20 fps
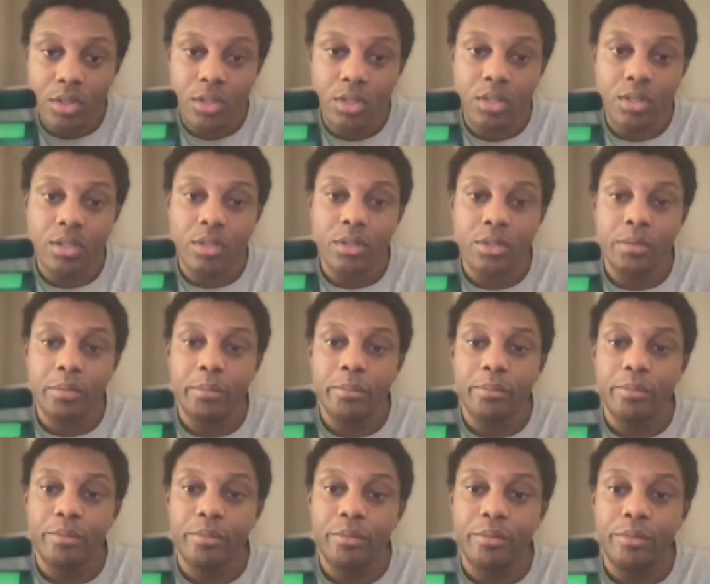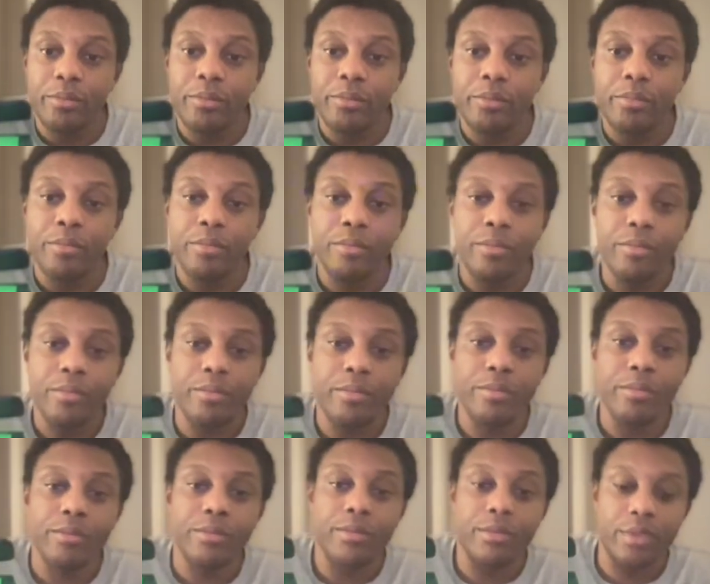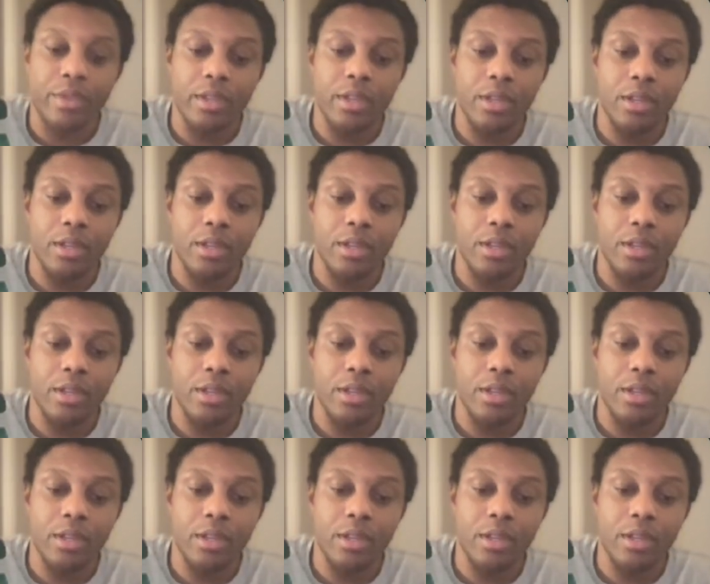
for my channel